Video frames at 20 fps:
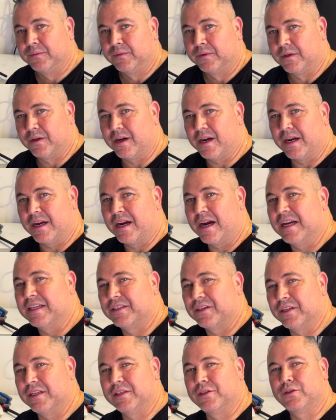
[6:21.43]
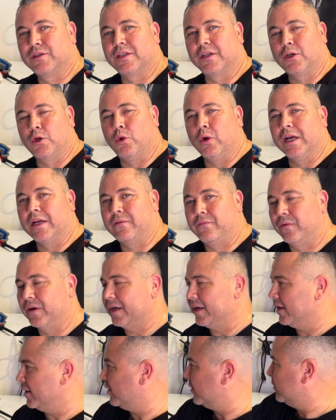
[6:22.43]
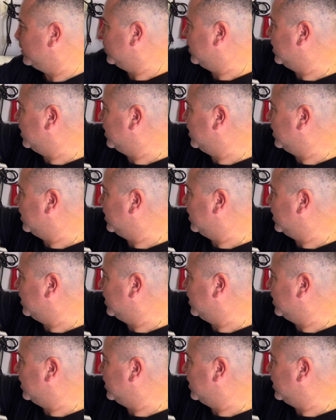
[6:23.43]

All right, guys, so this was a quick video.